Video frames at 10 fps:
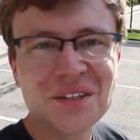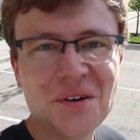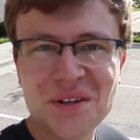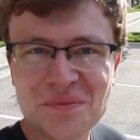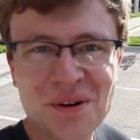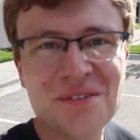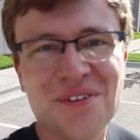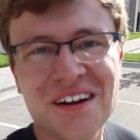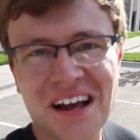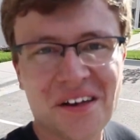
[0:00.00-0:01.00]
So it's pretty
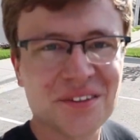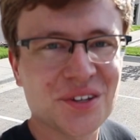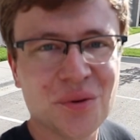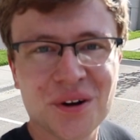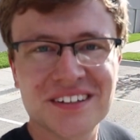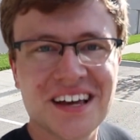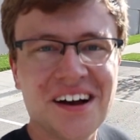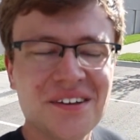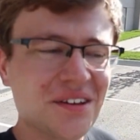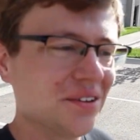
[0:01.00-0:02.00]
funny how this all worked
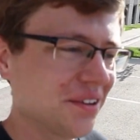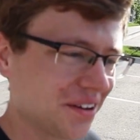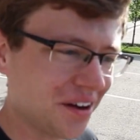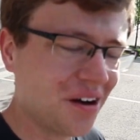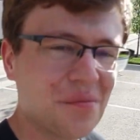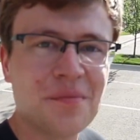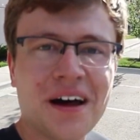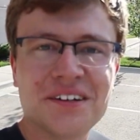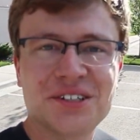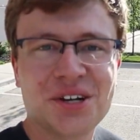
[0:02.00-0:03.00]
out. You know, the car I'm
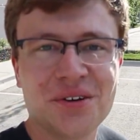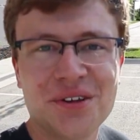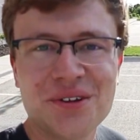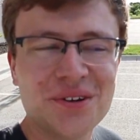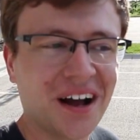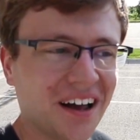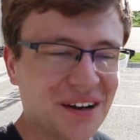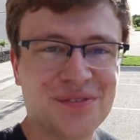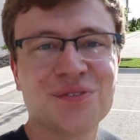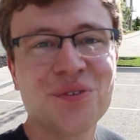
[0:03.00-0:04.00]
about to show you, I
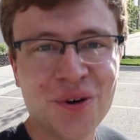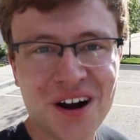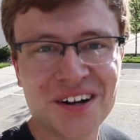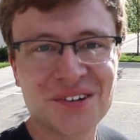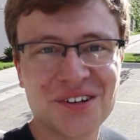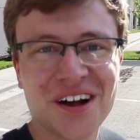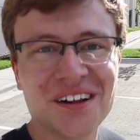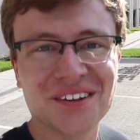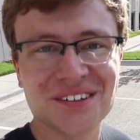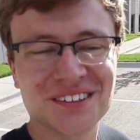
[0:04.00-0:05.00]
got it for
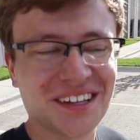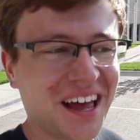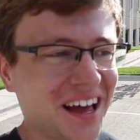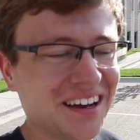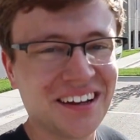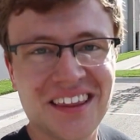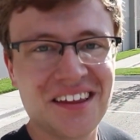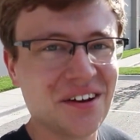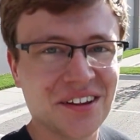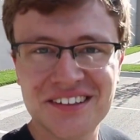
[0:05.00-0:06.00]
$400, and
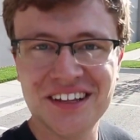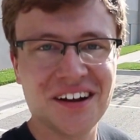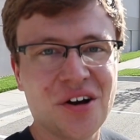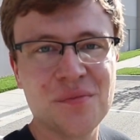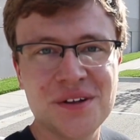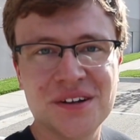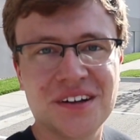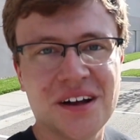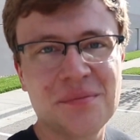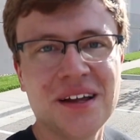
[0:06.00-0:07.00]
you know, it's not a homie
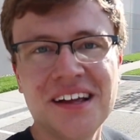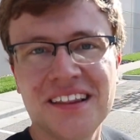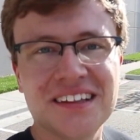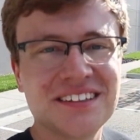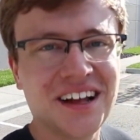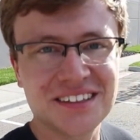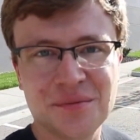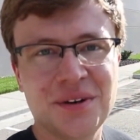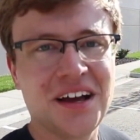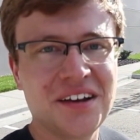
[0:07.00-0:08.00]
hookup. That's not
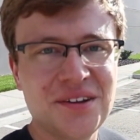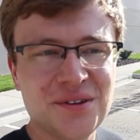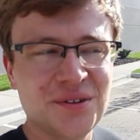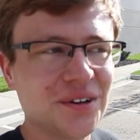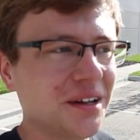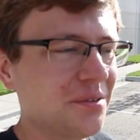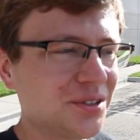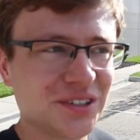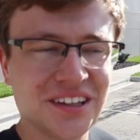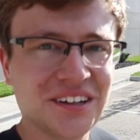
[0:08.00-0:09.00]
somebody I knew. It
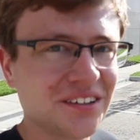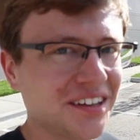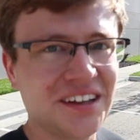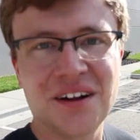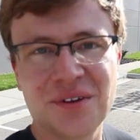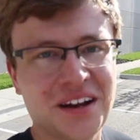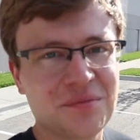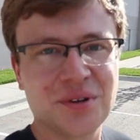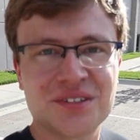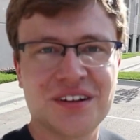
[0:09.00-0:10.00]
was just literally a
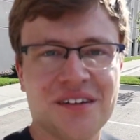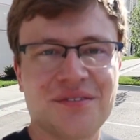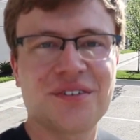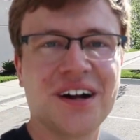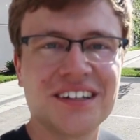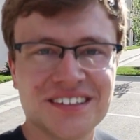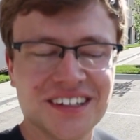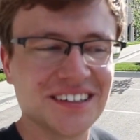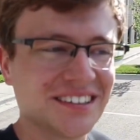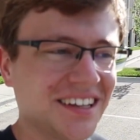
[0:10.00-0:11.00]
random person off of
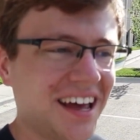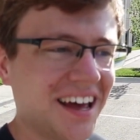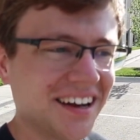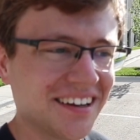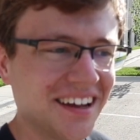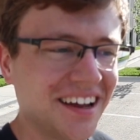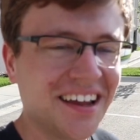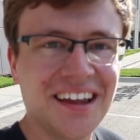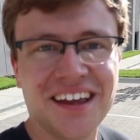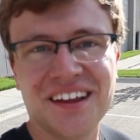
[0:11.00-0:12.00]
Craigslist, and
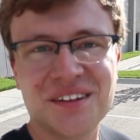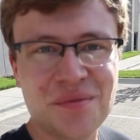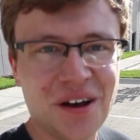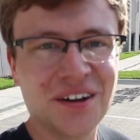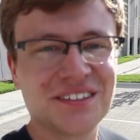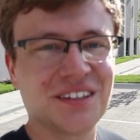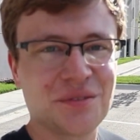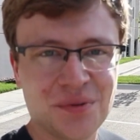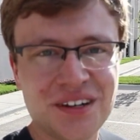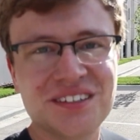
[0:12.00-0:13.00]
to be honest,
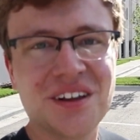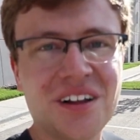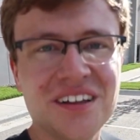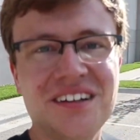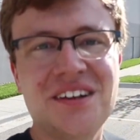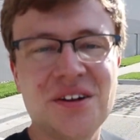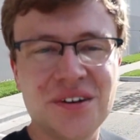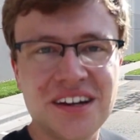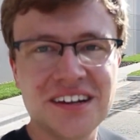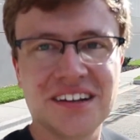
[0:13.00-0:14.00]
it's pretty solid. You know,
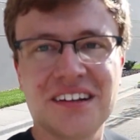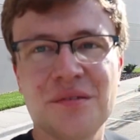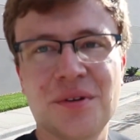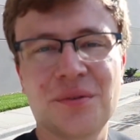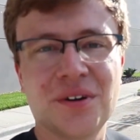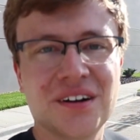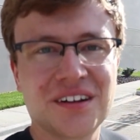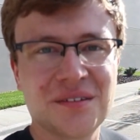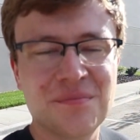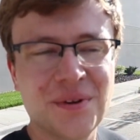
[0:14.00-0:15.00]
it needed a little bit of work,
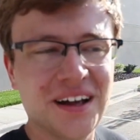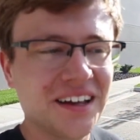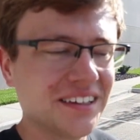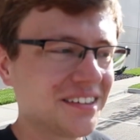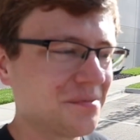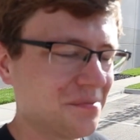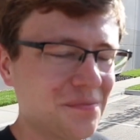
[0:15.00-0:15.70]
but it's